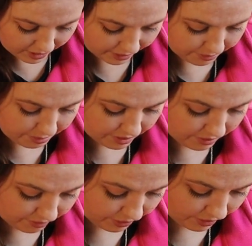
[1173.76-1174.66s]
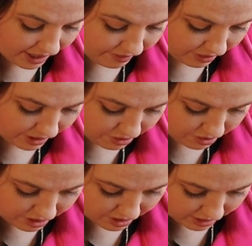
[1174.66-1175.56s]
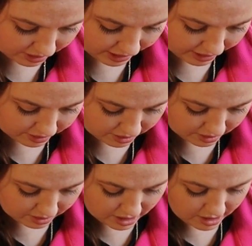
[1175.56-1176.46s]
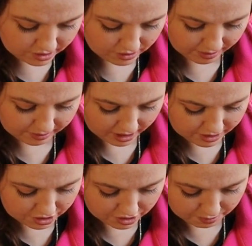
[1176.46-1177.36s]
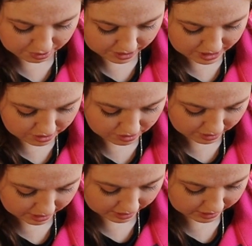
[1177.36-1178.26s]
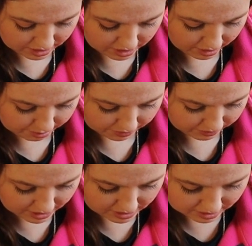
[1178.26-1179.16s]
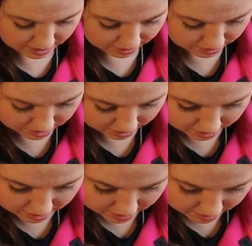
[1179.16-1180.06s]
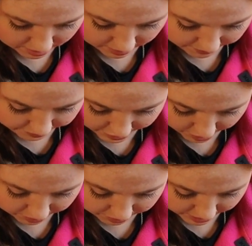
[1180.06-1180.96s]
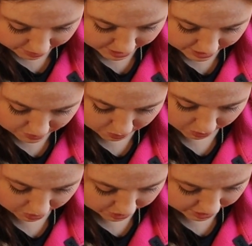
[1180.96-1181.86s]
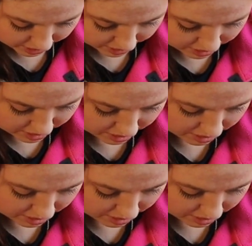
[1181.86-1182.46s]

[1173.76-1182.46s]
I'd be forever interested in that. So I'm kind of just putting soil on the top of these here to hopefully when it's watered,